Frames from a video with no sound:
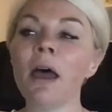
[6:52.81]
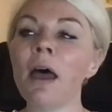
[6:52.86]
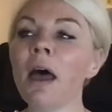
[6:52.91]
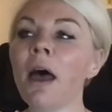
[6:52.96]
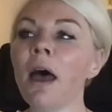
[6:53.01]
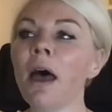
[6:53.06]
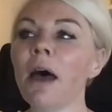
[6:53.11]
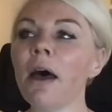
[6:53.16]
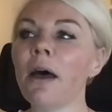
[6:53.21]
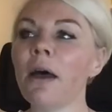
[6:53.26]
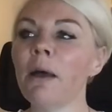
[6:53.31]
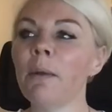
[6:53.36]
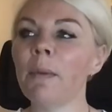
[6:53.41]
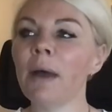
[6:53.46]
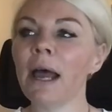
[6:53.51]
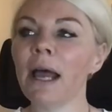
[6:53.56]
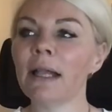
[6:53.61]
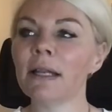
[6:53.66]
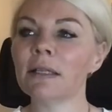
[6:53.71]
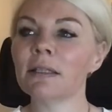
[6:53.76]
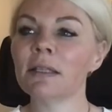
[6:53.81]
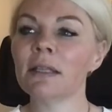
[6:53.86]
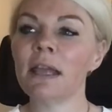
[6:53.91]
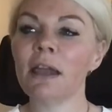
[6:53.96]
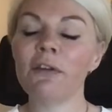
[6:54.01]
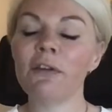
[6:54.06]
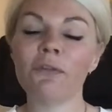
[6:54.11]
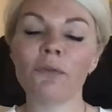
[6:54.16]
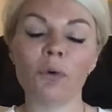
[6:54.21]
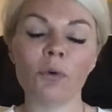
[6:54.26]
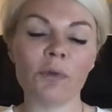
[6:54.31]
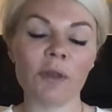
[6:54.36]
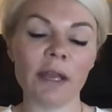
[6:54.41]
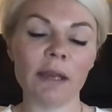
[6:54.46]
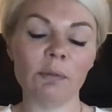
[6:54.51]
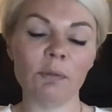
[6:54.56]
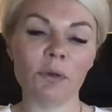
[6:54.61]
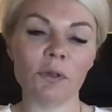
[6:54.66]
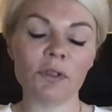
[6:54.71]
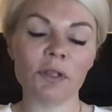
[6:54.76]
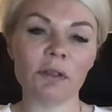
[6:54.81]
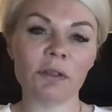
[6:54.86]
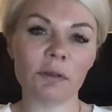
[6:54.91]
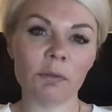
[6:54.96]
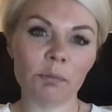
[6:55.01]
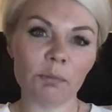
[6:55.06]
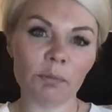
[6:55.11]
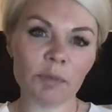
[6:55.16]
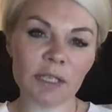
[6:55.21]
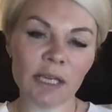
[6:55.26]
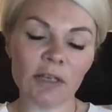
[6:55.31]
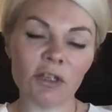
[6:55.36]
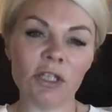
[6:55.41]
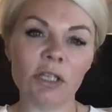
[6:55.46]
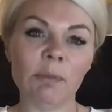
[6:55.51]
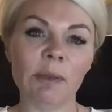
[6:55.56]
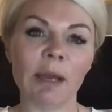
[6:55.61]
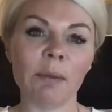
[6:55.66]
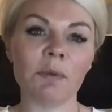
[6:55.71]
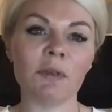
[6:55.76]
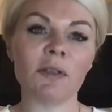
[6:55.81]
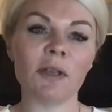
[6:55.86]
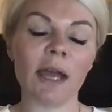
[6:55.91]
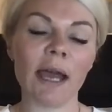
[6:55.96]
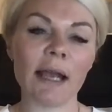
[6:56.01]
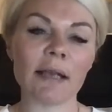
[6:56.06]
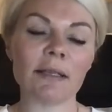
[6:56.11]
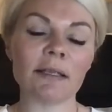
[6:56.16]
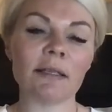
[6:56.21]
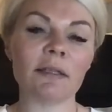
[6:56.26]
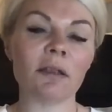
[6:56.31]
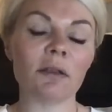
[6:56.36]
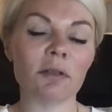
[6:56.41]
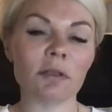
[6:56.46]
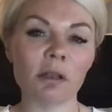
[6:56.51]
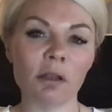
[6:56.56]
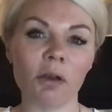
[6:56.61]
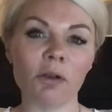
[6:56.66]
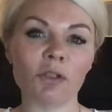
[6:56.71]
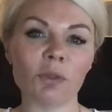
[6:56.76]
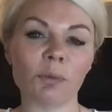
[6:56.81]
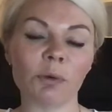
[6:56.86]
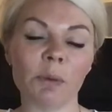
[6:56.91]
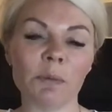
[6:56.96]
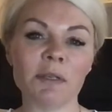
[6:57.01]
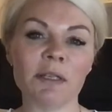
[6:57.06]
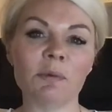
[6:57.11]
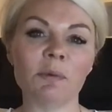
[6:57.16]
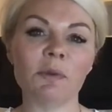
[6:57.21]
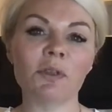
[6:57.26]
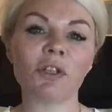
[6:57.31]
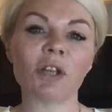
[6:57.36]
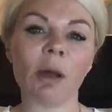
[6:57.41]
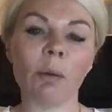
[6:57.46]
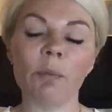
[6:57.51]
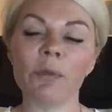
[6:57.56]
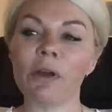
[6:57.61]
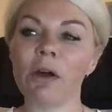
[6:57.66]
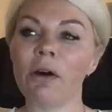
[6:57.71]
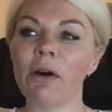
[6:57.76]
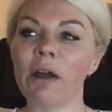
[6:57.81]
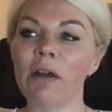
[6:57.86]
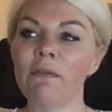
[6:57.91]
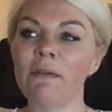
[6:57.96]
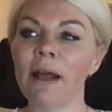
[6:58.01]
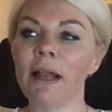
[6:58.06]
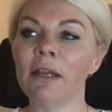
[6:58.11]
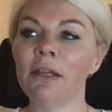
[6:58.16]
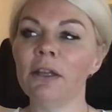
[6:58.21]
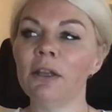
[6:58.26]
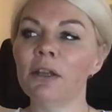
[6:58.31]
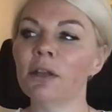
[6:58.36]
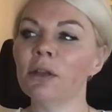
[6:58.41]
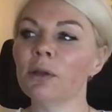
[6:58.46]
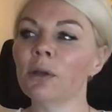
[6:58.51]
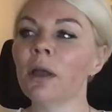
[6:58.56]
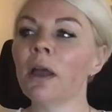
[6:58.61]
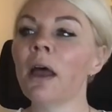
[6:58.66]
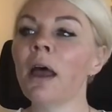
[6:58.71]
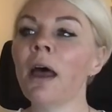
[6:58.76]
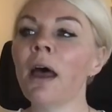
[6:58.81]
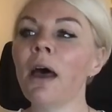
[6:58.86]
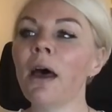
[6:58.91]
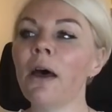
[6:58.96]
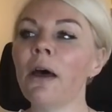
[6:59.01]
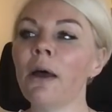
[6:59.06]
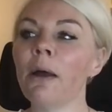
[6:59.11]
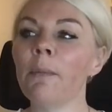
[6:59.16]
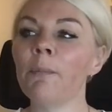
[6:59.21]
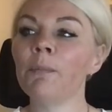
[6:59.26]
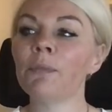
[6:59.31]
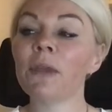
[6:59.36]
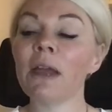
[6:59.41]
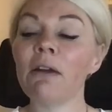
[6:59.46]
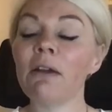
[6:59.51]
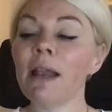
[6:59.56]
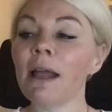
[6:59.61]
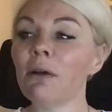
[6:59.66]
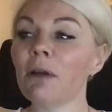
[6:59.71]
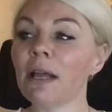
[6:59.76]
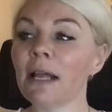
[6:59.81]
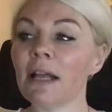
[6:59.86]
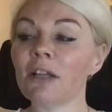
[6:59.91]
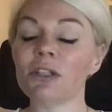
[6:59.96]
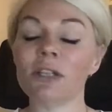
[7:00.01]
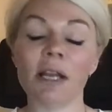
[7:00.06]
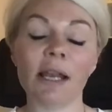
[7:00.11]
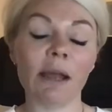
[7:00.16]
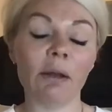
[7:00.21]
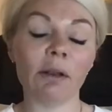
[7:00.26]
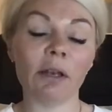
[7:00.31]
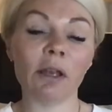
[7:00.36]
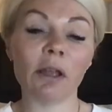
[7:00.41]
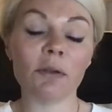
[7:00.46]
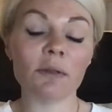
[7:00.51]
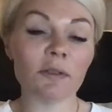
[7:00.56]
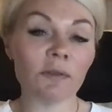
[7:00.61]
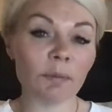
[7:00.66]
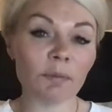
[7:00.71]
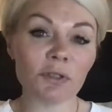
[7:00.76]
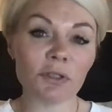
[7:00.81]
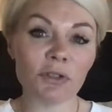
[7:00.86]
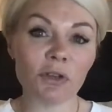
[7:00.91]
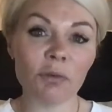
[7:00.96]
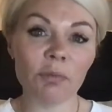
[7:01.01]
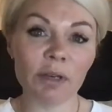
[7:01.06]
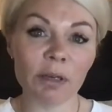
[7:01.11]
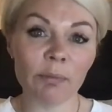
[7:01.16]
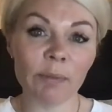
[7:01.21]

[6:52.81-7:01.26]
and therefore they would potentially be able to access those larger properties which come with a higher value. They're actually allowing loans of up to £2 million,